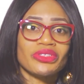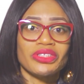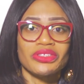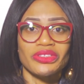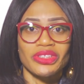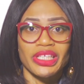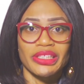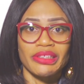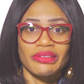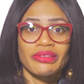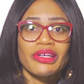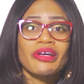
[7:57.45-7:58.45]
to this
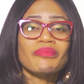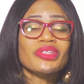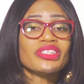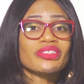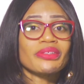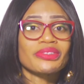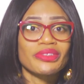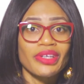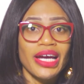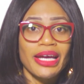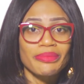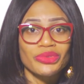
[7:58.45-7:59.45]
channel. Please
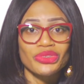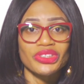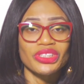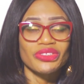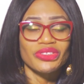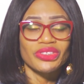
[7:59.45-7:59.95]
subscribe to this